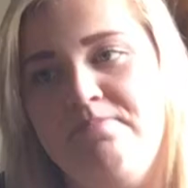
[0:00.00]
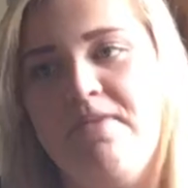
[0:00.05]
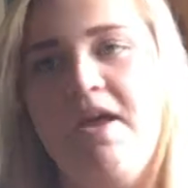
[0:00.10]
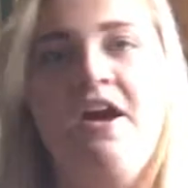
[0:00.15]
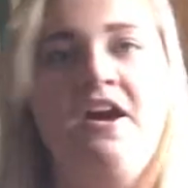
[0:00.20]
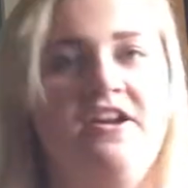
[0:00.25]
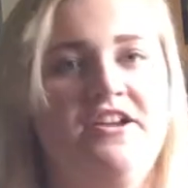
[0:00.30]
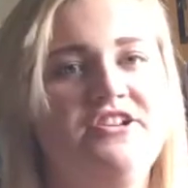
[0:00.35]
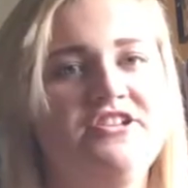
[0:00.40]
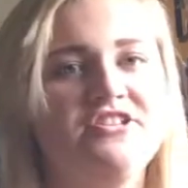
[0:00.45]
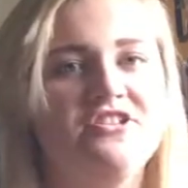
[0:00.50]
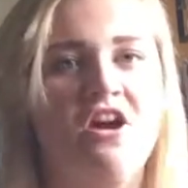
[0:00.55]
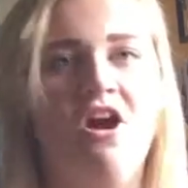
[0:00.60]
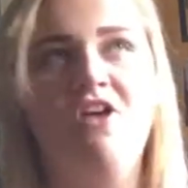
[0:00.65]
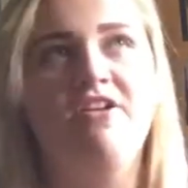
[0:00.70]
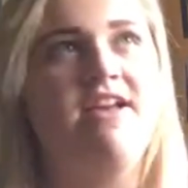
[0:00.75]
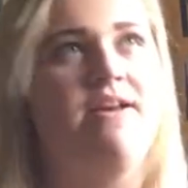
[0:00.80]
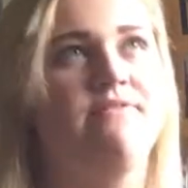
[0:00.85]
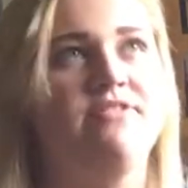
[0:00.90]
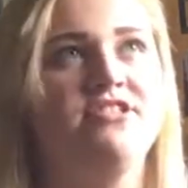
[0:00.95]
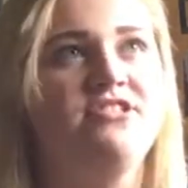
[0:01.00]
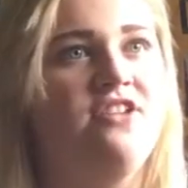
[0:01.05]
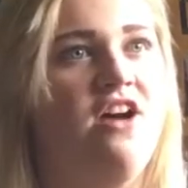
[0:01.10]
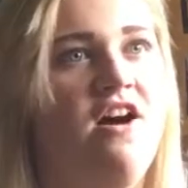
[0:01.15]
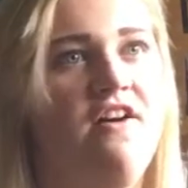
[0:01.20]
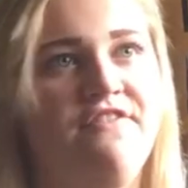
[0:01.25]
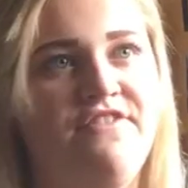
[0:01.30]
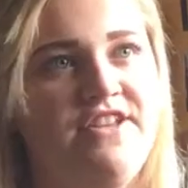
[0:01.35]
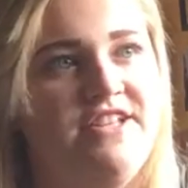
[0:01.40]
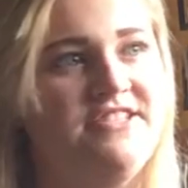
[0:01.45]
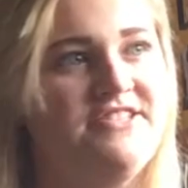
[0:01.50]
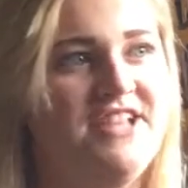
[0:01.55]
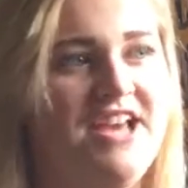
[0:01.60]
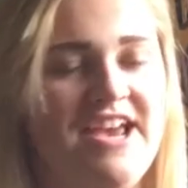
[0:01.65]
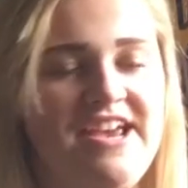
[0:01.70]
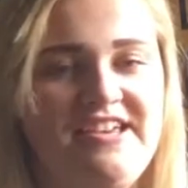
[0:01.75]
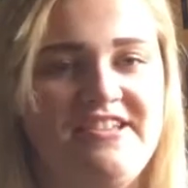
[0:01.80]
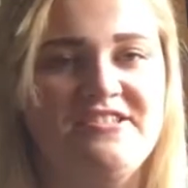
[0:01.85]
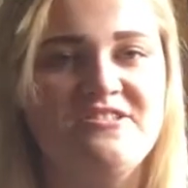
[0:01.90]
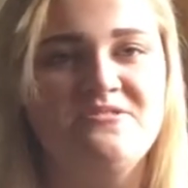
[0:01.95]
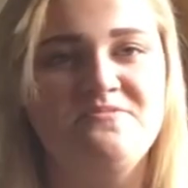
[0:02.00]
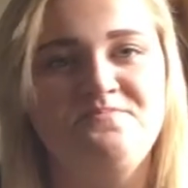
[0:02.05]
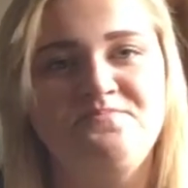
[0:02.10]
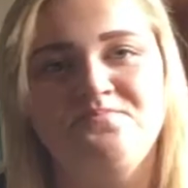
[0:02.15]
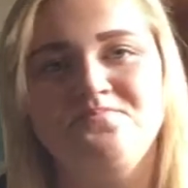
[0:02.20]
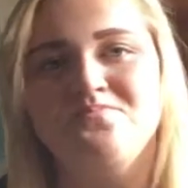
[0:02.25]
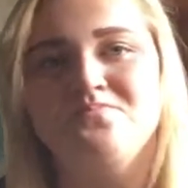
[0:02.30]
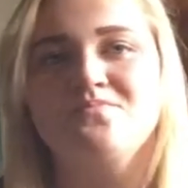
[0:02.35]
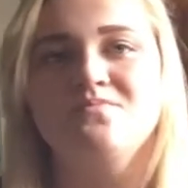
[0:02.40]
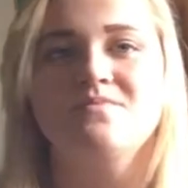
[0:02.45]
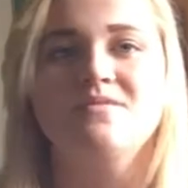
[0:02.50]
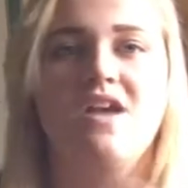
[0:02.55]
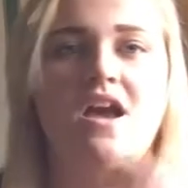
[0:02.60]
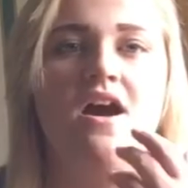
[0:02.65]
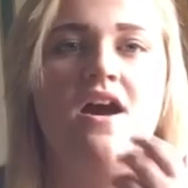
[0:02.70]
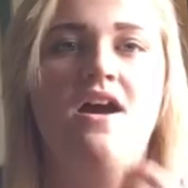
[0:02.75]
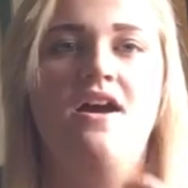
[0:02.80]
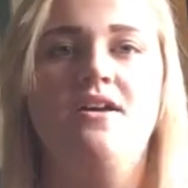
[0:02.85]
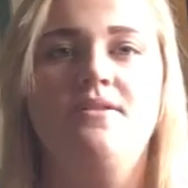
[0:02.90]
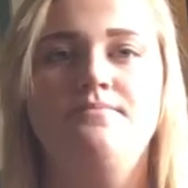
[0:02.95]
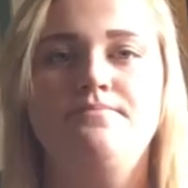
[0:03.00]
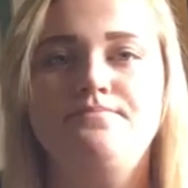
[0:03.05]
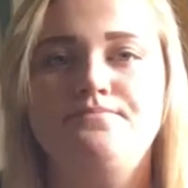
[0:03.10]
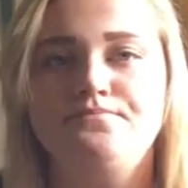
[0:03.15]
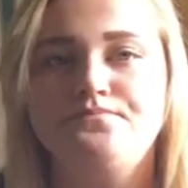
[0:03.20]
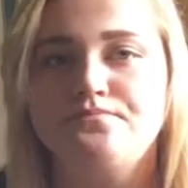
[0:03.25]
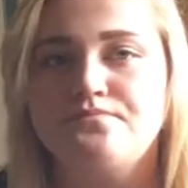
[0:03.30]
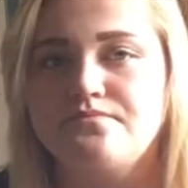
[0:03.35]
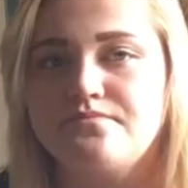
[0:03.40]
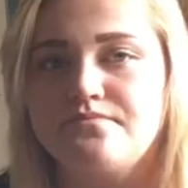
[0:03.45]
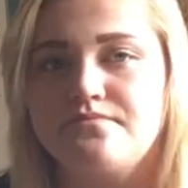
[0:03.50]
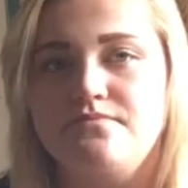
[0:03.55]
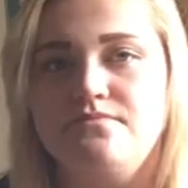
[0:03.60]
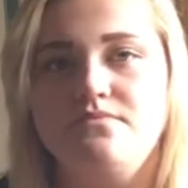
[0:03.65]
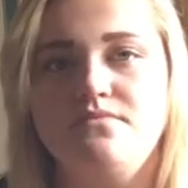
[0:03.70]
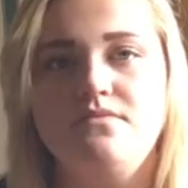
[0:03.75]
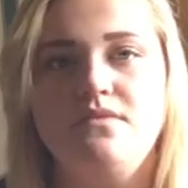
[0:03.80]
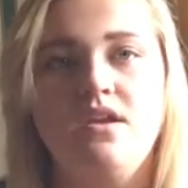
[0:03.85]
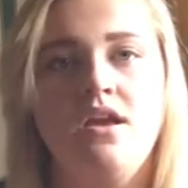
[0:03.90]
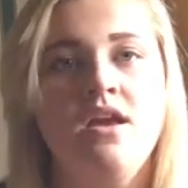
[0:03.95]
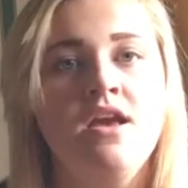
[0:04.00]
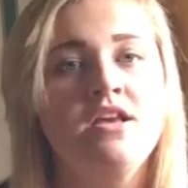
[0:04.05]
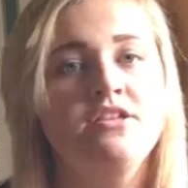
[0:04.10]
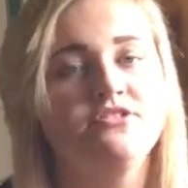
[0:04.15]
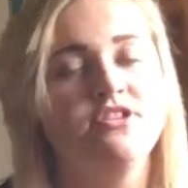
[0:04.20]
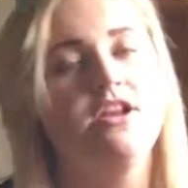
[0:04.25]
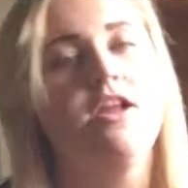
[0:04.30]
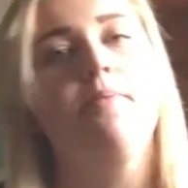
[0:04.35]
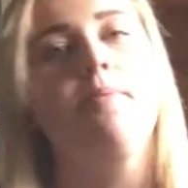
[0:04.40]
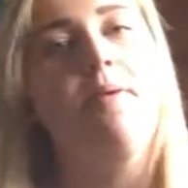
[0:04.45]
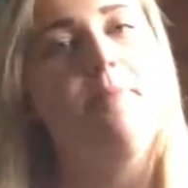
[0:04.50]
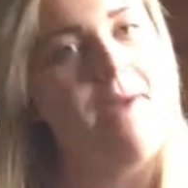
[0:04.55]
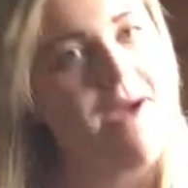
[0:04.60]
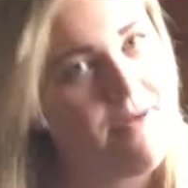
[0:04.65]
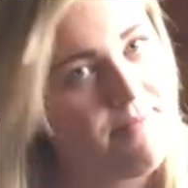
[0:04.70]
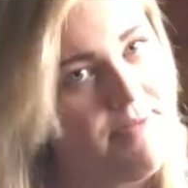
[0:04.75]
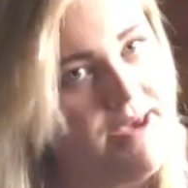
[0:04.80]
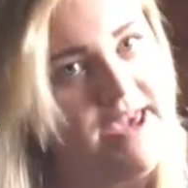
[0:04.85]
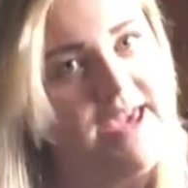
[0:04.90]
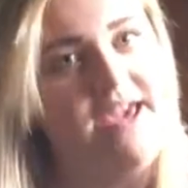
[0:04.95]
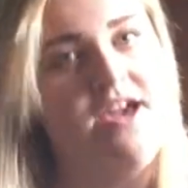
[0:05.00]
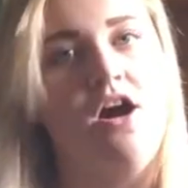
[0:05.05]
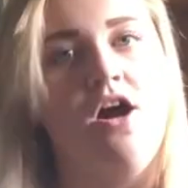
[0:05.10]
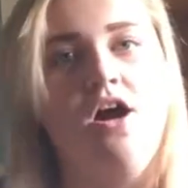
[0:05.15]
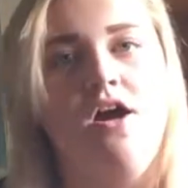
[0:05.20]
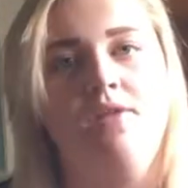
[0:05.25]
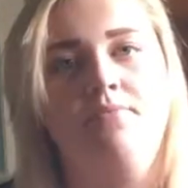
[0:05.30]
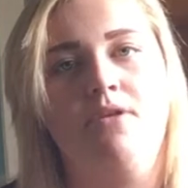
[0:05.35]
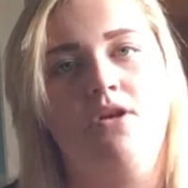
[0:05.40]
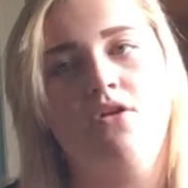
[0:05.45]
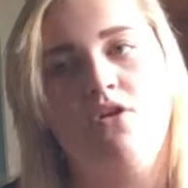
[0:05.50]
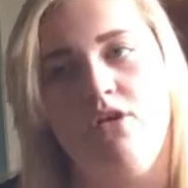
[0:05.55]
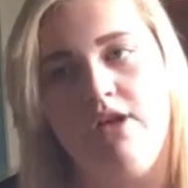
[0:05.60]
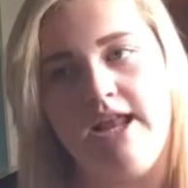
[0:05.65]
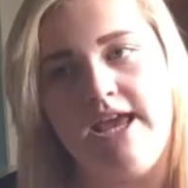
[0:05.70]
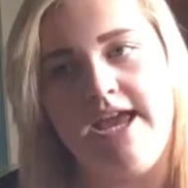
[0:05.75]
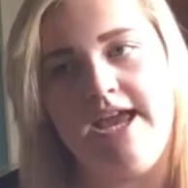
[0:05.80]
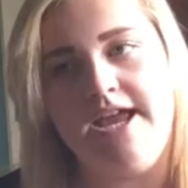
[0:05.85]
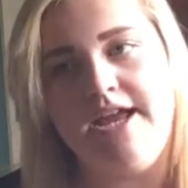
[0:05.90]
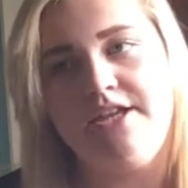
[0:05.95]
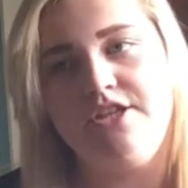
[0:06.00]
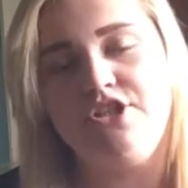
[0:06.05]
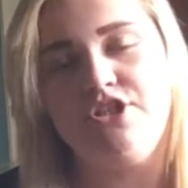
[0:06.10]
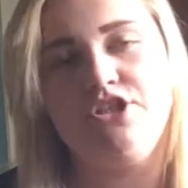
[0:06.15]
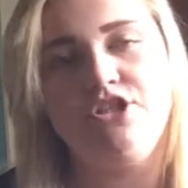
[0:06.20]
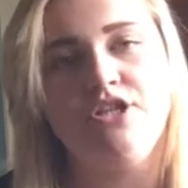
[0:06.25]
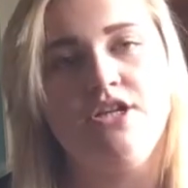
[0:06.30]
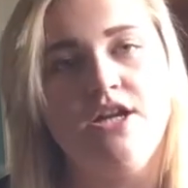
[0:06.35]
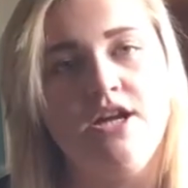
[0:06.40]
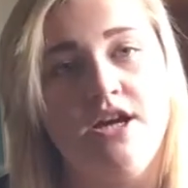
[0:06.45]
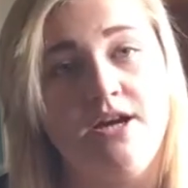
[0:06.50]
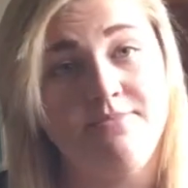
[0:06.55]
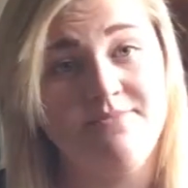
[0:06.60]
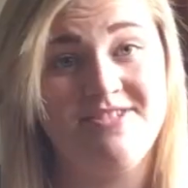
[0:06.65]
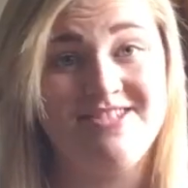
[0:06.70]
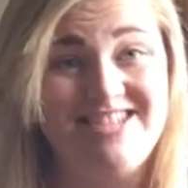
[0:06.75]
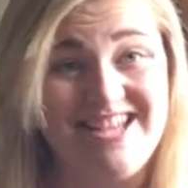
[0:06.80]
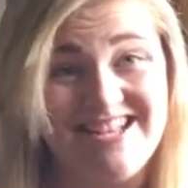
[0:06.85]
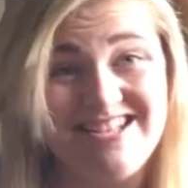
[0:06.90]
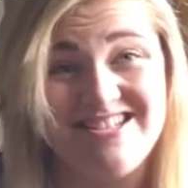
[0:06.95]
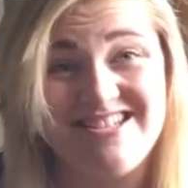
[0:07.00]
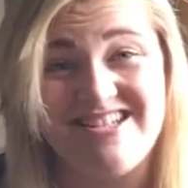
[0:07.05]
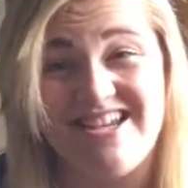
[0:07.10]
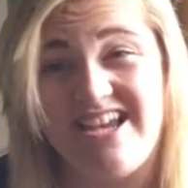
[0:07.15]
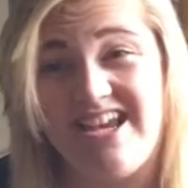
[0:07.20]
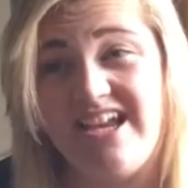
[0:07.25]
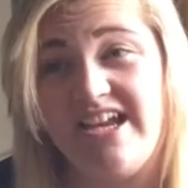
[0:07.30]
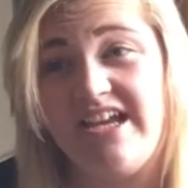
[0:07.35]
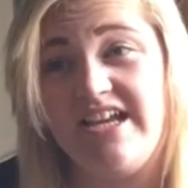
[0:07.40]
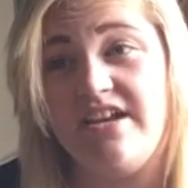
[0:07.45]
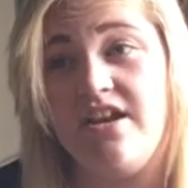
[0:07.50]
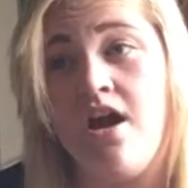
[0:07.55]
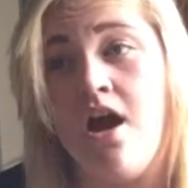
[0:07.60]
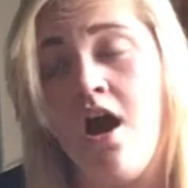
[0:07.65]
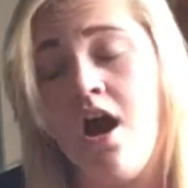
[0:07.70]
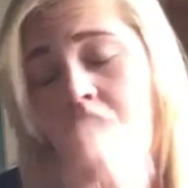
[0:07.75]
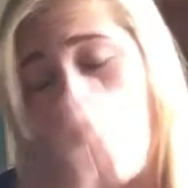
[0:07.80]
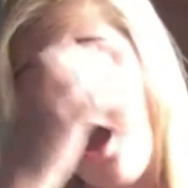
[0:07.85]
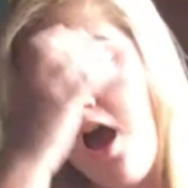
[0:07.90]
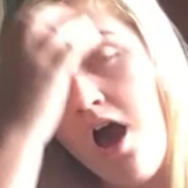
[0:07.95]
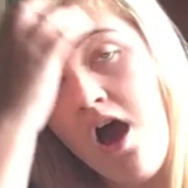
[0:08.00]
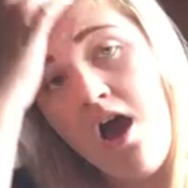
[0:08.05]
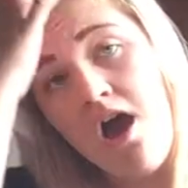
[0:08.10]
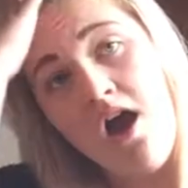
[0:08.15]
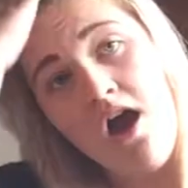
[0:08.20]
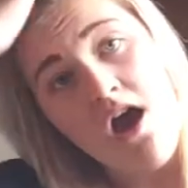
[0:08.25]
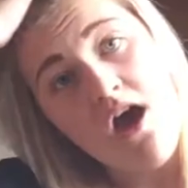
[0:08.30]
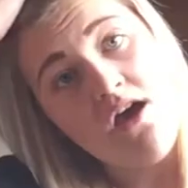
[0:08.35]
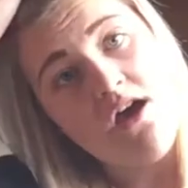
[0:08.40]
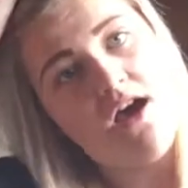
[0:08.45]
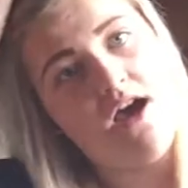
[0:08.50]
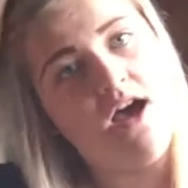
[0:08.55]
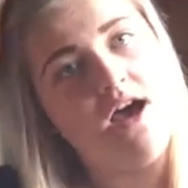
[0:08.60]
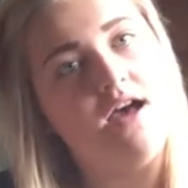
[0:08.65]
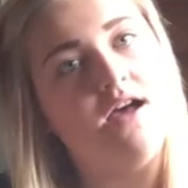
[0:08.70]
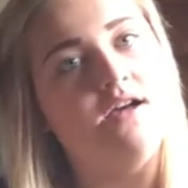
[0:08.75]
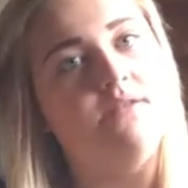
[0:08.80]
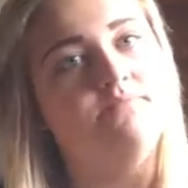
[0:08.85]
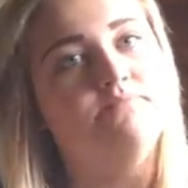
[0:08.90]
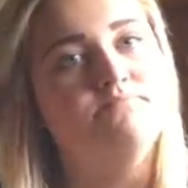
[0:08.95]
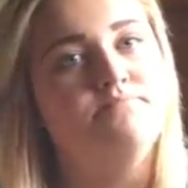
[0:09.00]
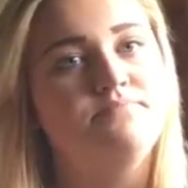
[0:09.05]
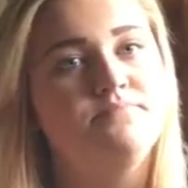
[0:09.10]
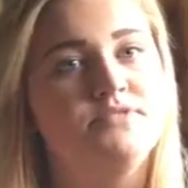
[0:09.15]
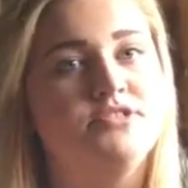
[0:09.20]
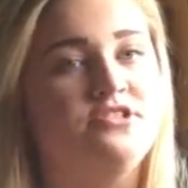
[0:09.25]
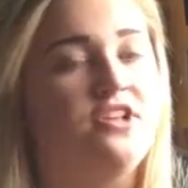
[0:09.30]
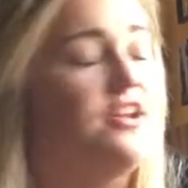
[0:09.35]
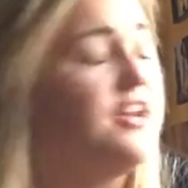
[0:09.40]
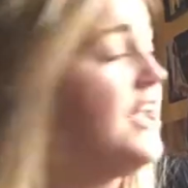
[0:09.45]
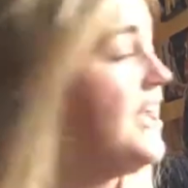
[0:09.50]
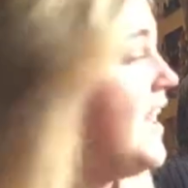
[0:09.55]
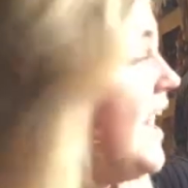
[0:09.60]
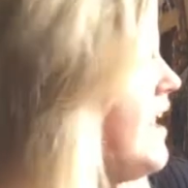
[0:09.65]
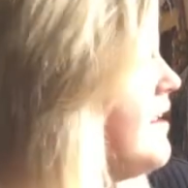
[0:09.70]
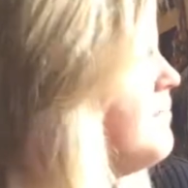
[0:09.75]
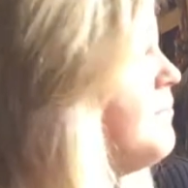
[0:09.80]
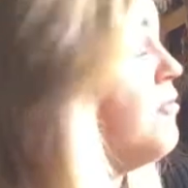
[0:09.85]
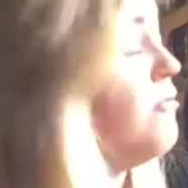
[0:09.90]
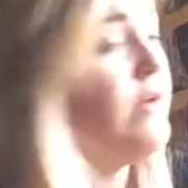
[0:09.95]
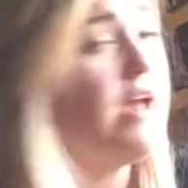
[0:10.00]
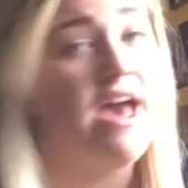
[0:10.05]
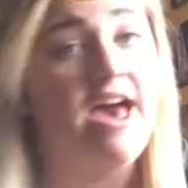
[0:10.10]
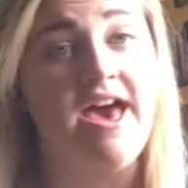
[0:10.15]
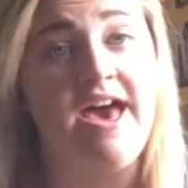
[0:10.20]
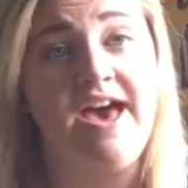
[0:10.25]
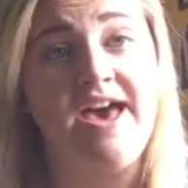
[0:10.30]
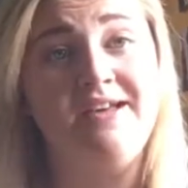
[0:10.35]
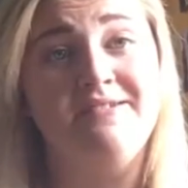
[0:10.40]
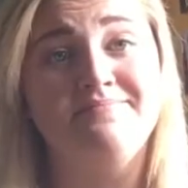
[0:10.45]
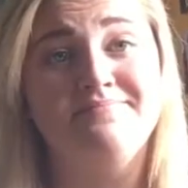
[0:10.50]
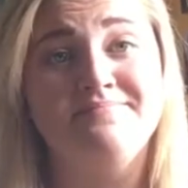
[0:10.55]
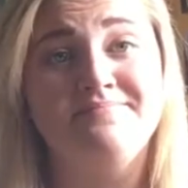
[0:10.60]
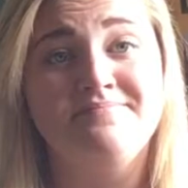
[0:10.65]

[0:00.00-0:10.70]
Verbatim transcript: No, you just can't get the staff these days. Um, so a little bit about me. I'm at college. I'm 16. Um, studying animal care.